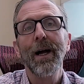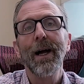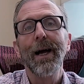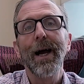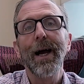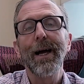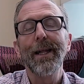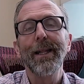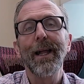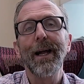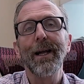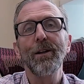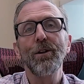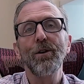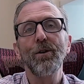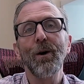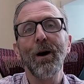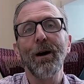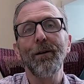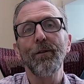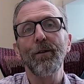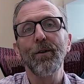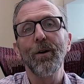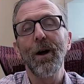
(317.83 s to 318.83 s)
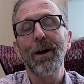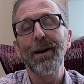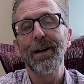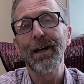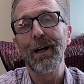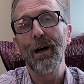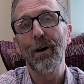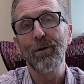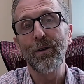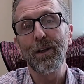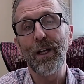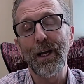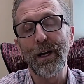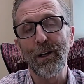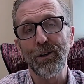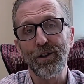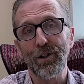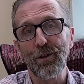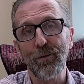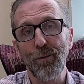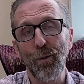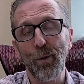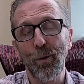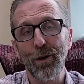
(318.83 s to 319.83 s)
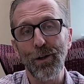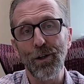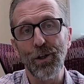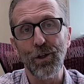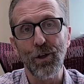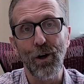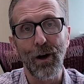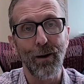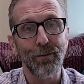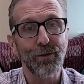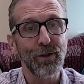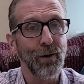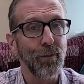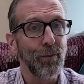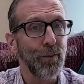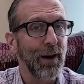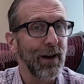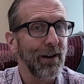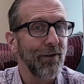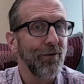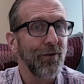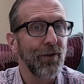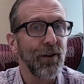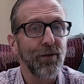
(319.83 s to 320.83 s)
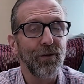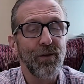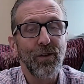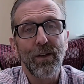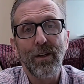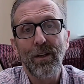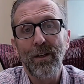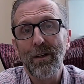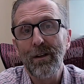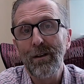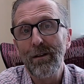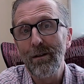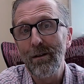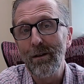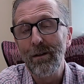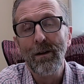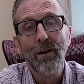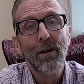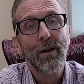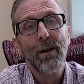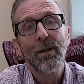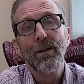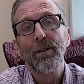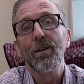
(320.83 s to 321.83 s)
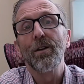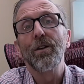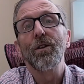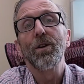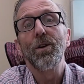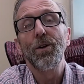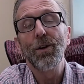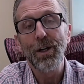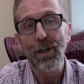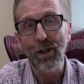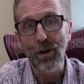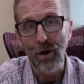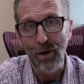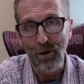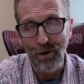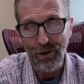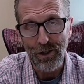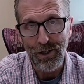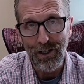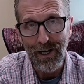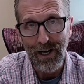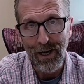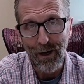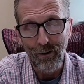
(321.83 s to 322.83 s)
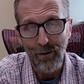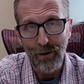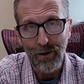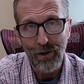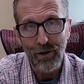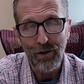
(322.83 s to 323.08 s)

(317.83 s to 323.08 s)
And then you have a lot of healthcare support jobs that pay $15 to $30 an hour.